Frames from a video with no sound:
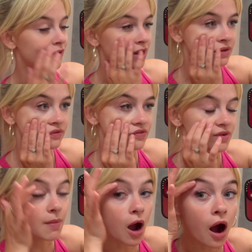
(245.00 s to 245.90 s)
had something
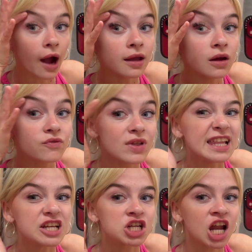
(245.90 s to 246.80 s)
in my eye for
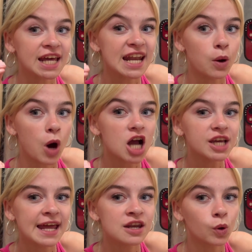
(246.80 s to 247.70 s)
literally like an hour,
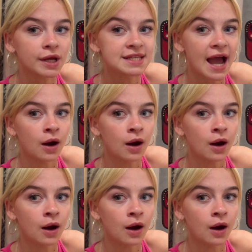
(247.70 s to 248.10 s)
cannot get it out.